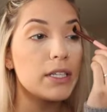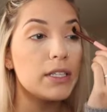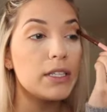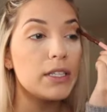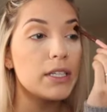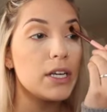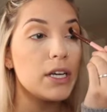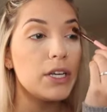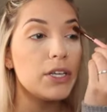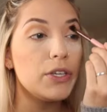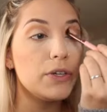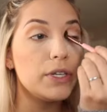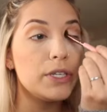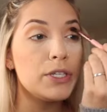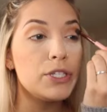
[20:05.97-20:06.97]
and then
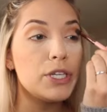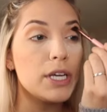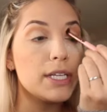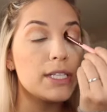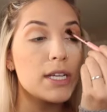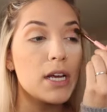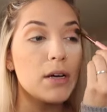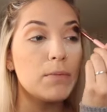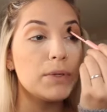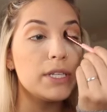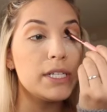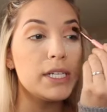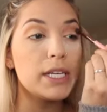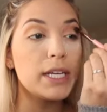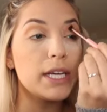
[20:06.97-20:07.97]
you can just
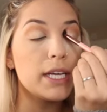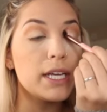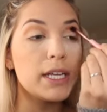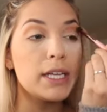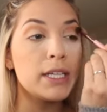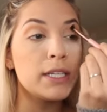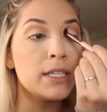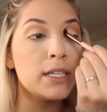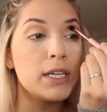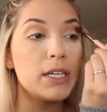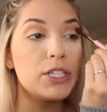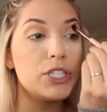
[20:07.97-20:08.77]
blend again,